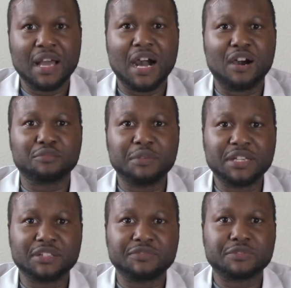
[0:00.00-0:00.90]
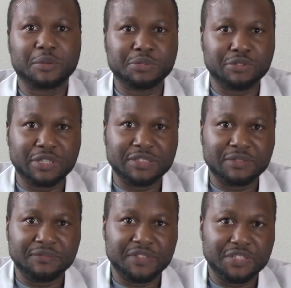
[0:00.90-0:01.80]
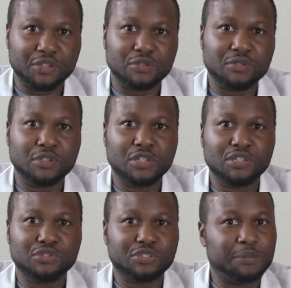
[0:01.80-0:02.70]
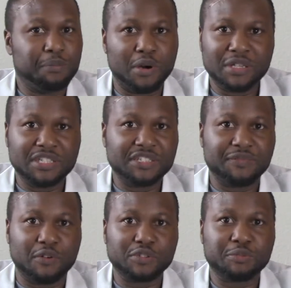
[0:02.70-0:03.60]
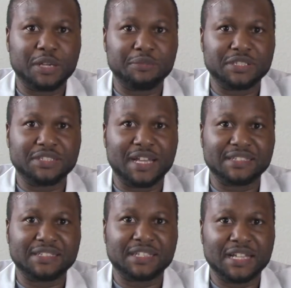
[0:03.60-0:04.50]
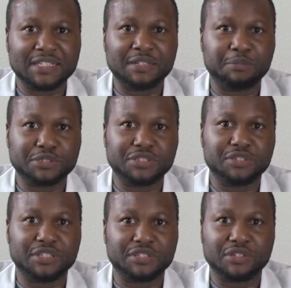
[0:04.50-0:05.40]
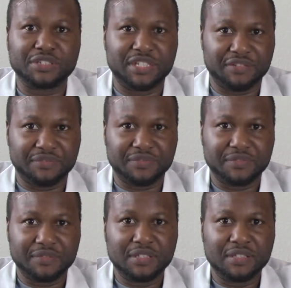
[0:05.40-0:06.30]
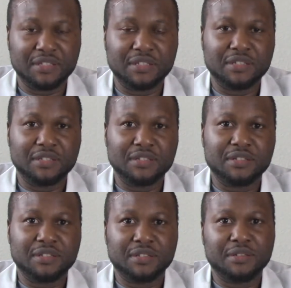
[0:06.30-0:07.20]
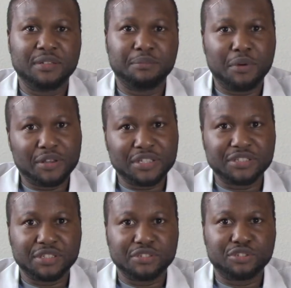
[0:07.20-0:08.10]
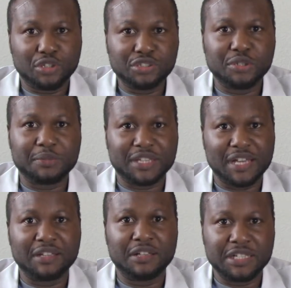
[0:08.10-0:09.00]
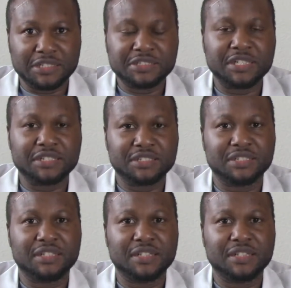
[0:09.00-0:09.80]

I'll make a subsequent video to debunk this false premise that the slanted position is unsafe. Mothers, trust your maternal instinct.